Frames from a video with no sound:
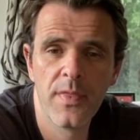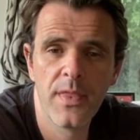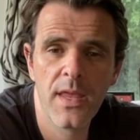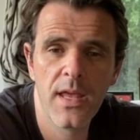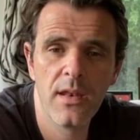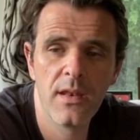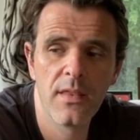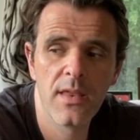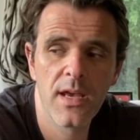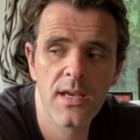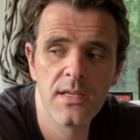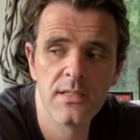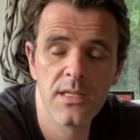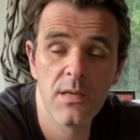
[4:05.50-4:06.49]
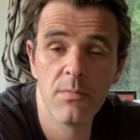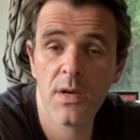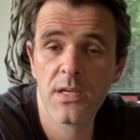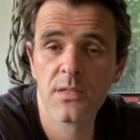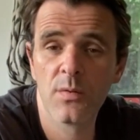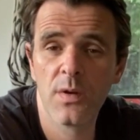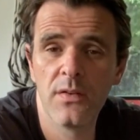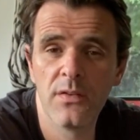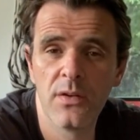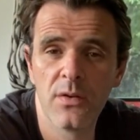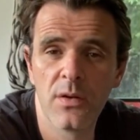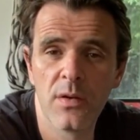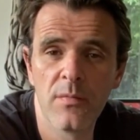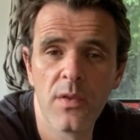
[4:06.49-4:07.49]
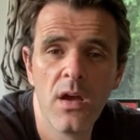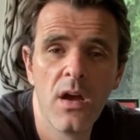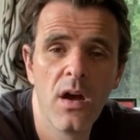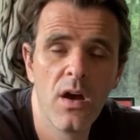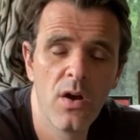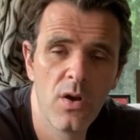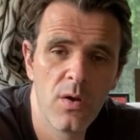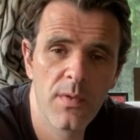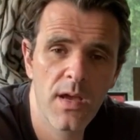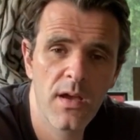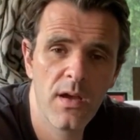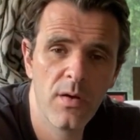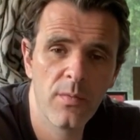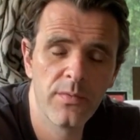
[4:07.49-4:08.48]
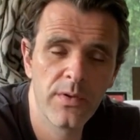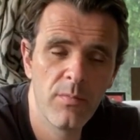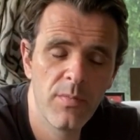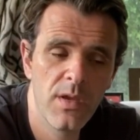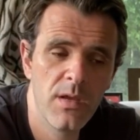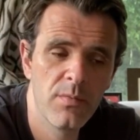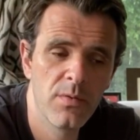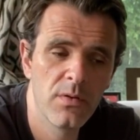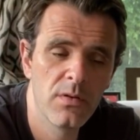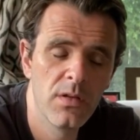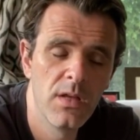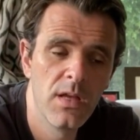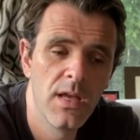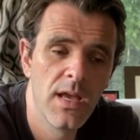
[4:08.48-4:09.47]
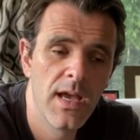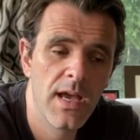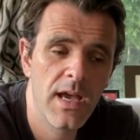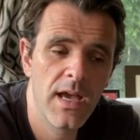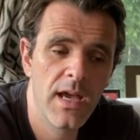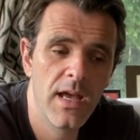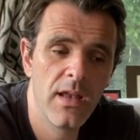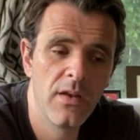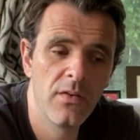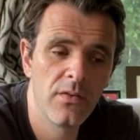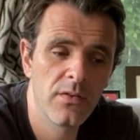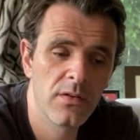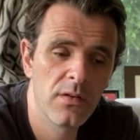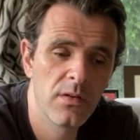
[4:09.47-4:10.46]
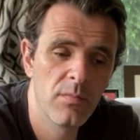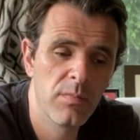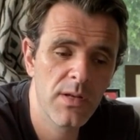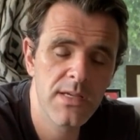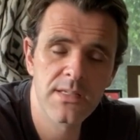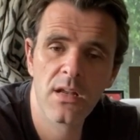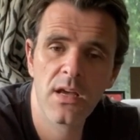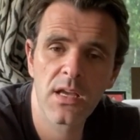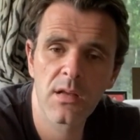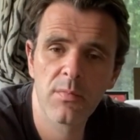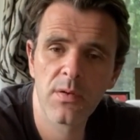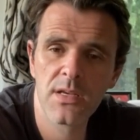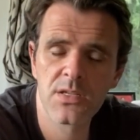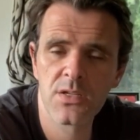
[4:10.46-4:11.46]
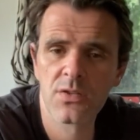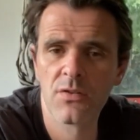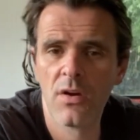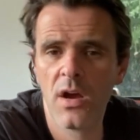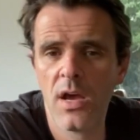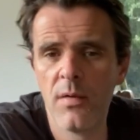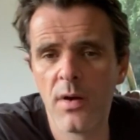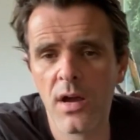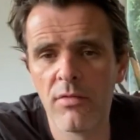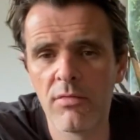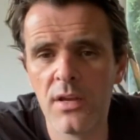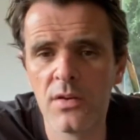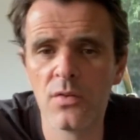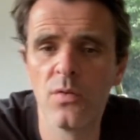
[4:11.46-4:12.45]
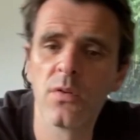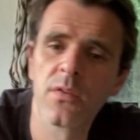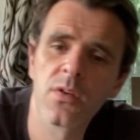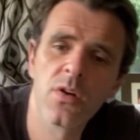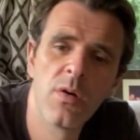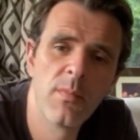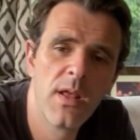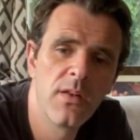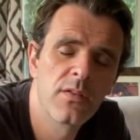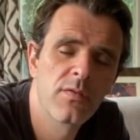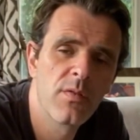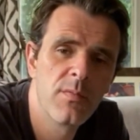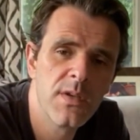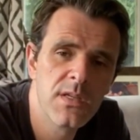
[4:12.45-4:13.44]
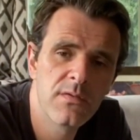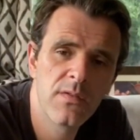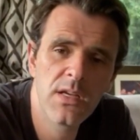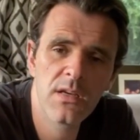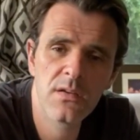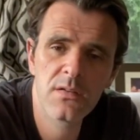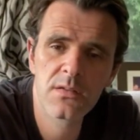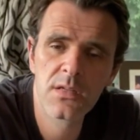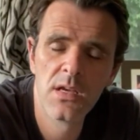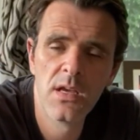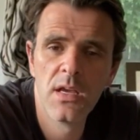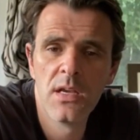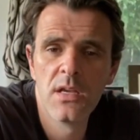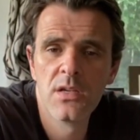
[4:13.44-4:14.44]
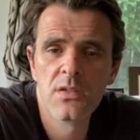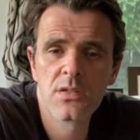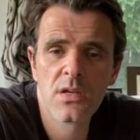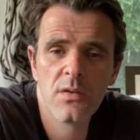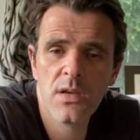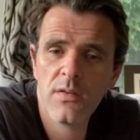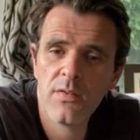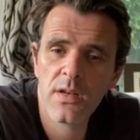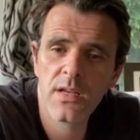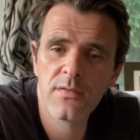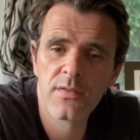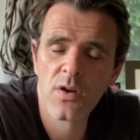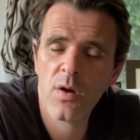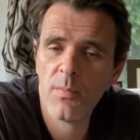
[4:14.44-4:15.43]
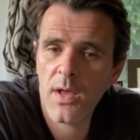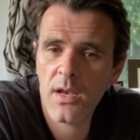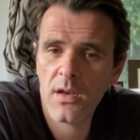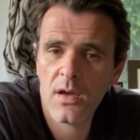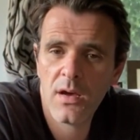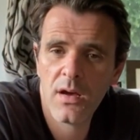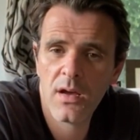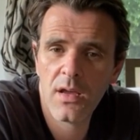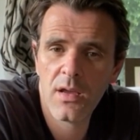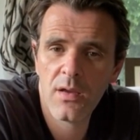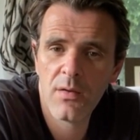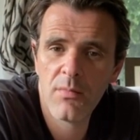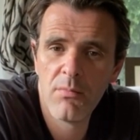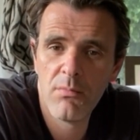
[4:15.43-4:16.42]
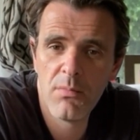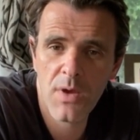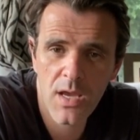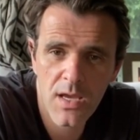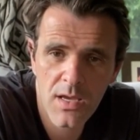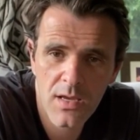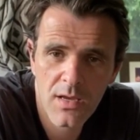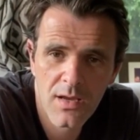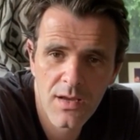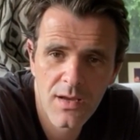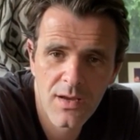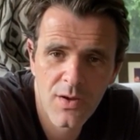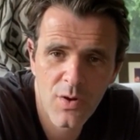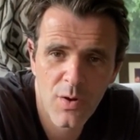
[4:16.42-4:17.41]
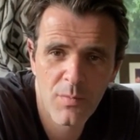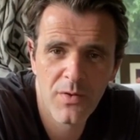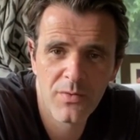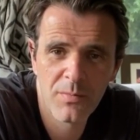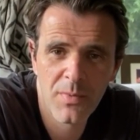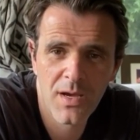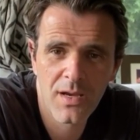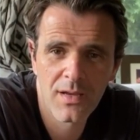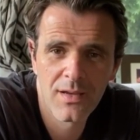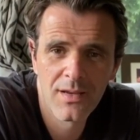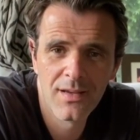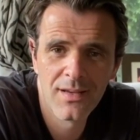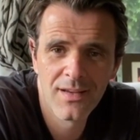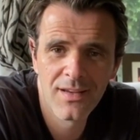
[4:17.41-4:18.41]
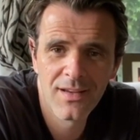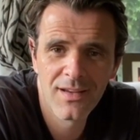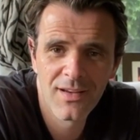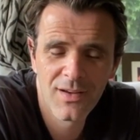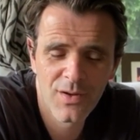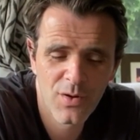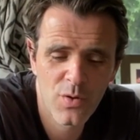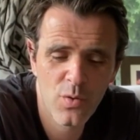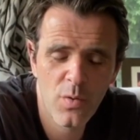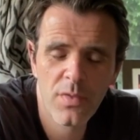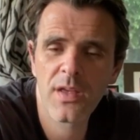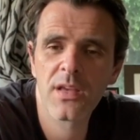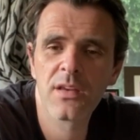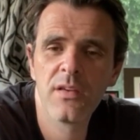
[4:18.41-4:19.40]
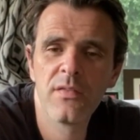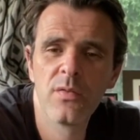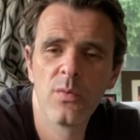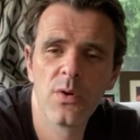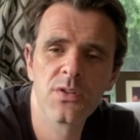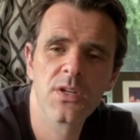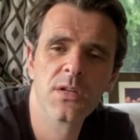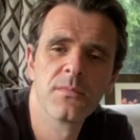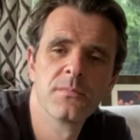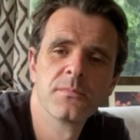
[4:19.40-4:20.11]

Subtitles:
then that is the best way to do it. I hope that helps some people, and please like, please subscribe. I read all of the comments from these videos, so if you leave a comment, I may comment back. Cool, thank you for watching.